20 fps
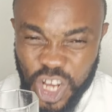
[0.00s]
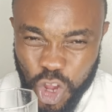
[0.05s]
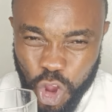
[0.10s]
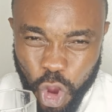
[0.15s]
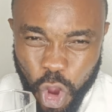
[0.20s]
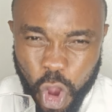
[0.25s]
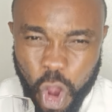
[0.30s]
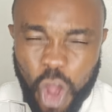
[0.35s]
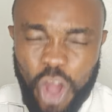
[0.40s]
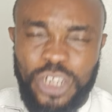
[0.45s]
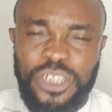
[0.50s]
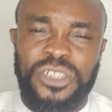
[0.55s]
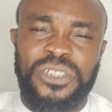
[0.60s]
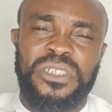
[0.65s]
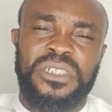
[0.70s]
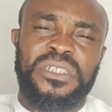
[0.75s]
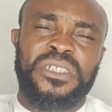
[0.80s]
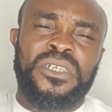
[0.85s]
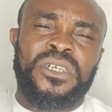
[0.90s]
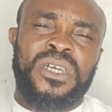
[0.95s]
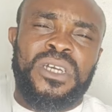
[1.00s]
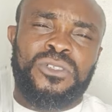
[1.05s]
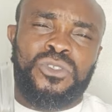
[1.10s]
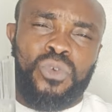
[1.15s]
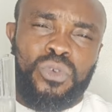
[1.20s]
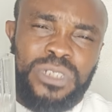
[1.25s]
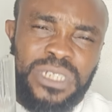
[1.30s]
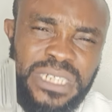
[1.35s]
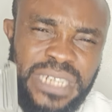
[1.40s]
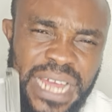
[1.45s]
God,
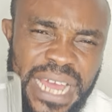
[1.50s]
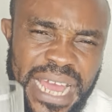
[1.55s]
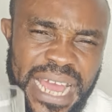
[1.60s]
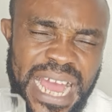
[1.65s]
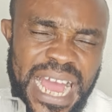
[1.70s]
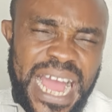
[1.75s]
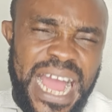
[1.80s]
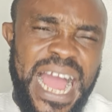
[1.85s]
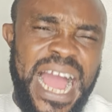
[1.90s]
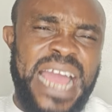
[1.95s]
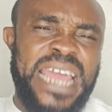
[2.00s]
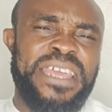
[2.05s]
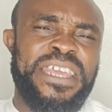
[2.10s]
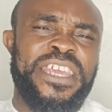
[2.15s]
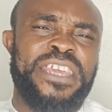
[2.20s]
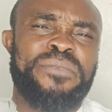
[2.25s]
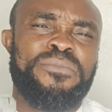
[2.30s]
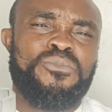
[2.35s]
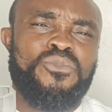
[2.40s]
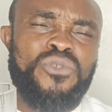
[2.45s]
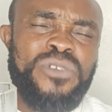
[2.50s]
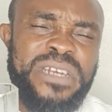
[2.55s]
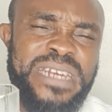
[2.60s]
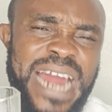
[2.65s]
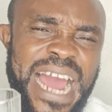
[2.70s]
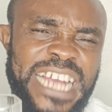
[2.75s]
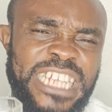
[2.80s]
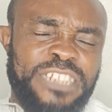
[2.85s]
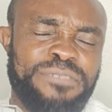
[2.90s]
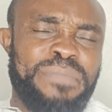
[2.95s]
today I
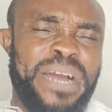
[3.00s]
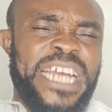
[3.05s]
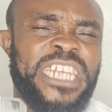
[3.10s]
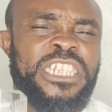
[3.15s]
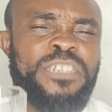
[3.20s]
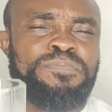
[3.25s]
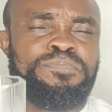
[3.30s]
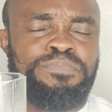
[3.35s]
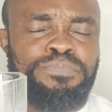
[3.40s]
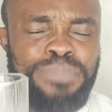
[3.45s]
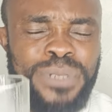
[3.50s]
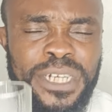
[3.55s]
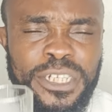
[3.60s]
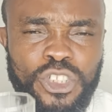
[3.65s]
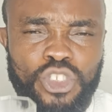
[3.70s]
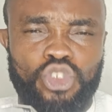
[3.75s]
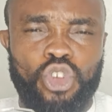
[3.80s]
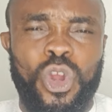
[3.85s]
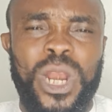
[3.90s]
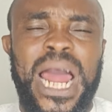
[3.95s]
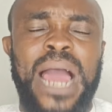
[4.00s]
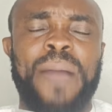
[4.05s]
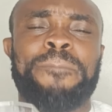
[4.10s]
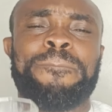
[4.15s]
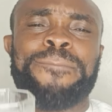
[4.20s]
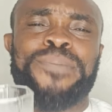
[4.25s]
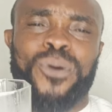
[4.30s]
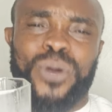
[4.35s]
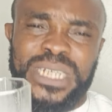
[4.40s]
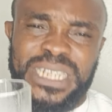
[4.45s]
immunize my spiritual
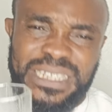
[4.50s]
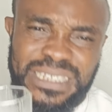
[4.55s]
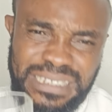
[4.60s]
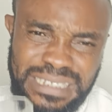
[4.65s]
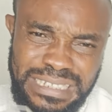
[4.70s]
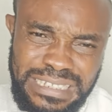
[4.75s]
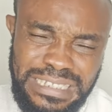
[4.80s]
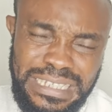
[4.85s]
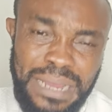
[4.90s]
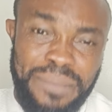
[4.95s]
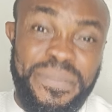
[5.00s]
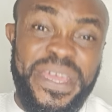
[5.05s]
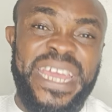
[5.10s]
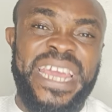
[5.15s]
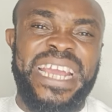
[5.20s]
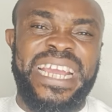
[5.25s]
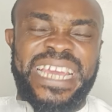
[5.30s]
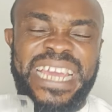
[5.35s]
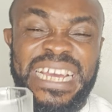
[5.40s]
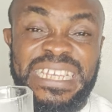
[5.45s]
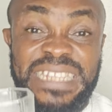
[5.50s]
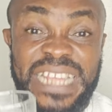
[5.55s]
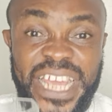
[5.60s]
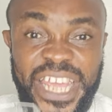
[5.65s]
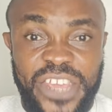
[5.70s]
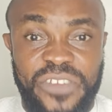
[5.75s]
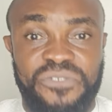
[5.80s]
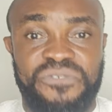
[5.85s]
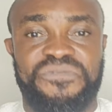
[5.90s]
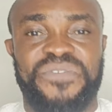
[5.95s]
and body system against
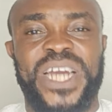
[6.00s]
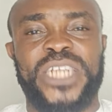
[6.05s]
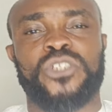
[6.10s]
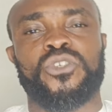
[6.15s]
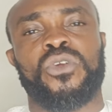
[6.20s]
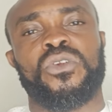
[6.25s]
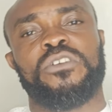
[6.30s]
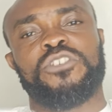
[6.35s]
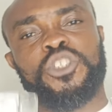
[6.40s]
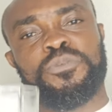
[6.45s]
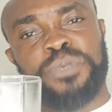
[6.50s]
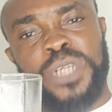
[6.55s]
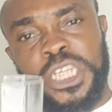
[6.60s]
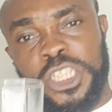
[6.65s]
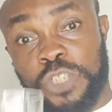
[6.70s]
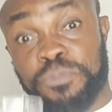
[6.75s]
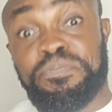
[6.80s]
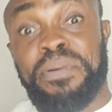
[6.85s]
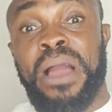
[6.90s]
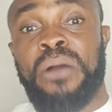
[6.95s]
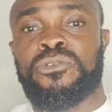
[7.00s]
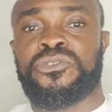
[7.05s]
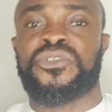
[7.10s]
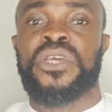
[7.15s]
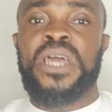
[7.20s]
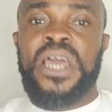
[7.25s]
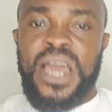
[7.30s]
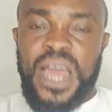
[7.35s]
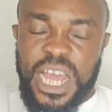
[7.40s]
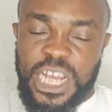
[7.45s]
the invasion of spirit
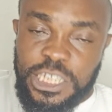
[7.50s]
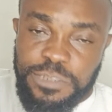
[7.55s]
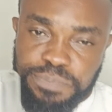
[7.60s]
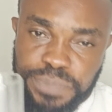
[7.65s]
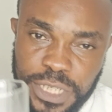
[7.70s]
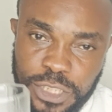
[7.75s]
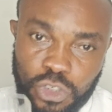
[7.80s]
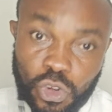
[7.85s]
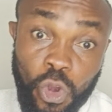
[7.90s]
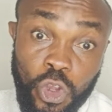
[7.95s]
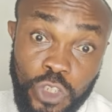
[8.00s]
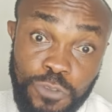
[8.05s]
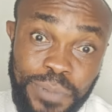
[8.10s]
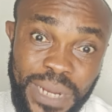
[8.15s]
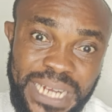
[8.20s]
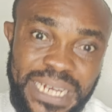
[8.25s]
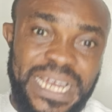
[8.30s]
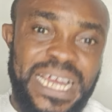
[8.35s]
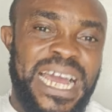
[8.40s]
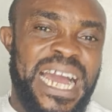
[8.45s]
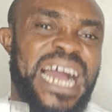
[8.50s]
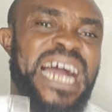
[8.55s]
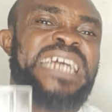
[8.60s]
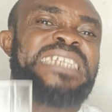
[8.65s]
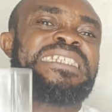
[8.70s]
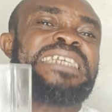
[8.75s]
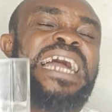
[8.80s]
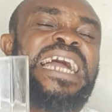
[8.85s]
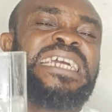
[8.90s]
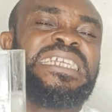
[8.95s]
spouse and spirit husband
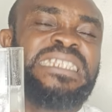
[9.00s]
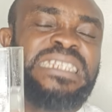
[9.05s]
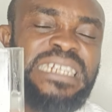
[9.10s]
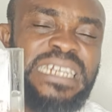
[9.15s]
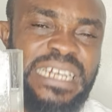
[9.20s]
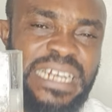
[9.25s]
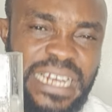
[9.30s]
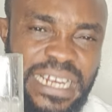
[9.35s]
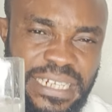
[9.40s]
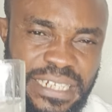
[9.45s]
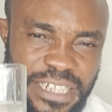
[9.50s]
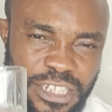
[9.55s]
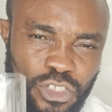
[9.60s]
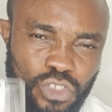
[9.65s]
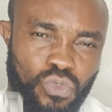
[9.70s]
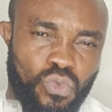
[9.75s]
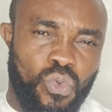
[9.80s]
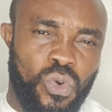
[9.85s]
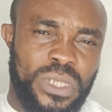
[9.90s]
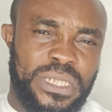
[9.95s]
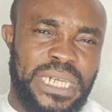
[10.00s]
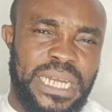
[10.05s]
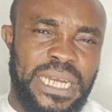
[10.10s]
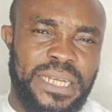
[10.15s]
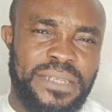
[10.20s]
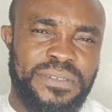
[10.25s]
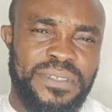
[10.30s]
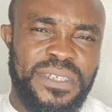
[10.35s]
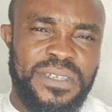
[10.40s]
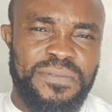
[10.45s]
as I drink this
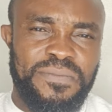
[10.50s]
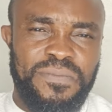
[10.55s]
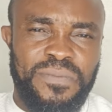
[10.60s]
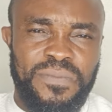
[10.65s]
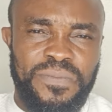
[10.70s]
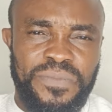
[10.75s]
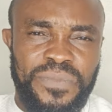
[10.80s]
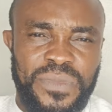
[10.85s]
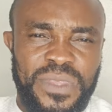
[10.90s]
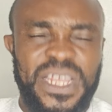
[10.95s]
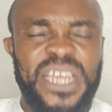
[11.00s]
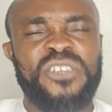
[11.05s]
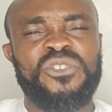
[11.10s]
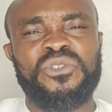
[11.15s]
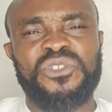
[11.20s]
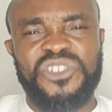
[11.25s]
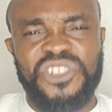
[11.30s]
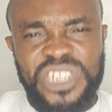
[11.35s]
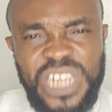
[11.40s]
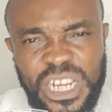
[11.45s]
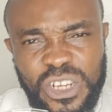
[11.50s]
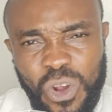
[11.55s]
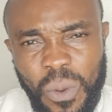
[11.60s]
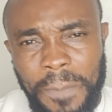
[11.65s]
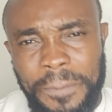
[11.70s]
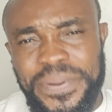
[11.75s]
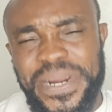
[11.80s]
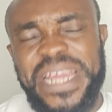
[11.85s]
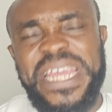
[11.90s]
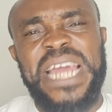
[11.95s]
water. Then you say
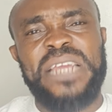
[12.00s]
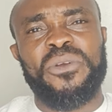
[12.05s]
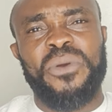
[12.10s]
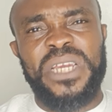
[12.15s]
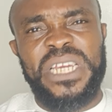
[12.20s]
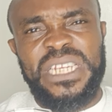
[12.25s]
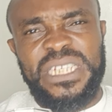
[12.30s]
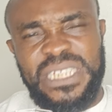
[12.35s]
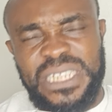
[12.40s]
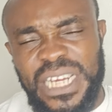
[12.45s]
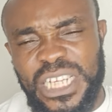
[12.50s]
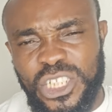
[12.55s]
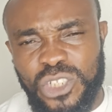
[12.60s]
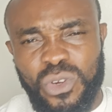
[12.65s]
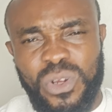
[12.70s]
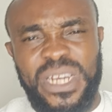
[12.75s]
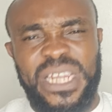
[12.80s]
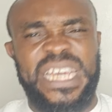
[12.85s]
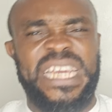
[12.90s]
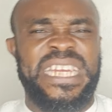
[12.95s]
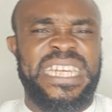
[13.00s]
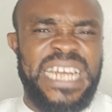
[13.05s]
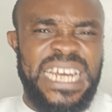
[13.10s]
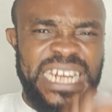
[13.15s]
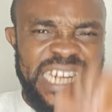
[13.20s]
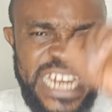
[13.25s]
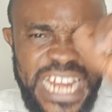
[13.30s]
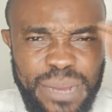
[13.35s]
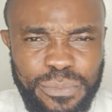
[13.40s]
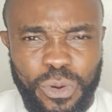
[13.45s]
your prayer, your intention in
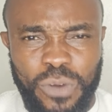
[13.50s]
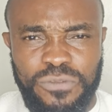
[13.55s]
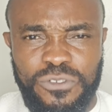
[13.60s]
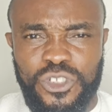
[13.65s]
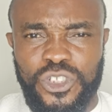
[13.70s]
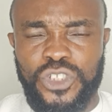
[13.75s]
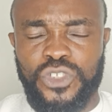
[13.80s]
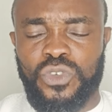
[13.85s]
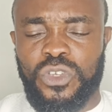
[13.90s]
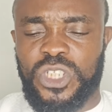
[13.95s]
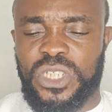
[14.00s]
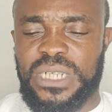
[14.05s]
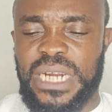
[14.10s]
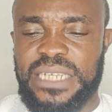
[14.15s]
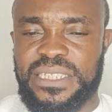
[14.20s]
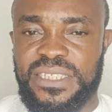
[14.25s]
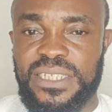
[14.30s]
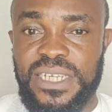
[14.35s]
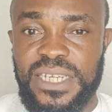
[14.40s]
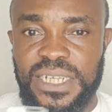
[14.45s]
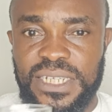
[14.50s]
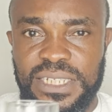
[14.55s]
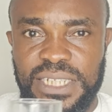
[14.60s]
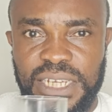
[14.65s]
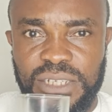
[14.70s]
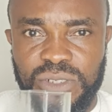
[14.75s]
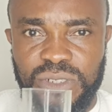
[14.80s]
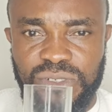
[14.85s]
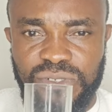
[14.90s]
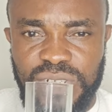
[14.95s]
the name of Jesus Christ.
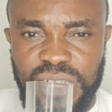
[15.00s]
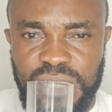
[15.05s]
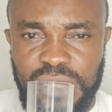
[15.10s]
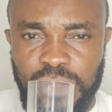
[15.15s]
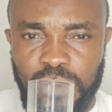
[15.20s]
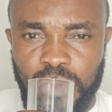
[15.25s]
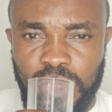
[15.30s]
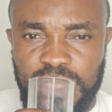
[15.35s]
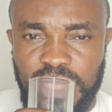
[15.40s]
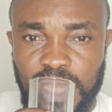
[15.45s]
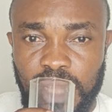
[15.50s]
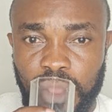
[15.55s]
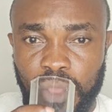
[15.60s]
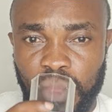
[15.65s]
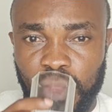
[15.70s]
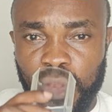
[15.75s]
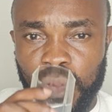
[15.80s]
Then you drink the water.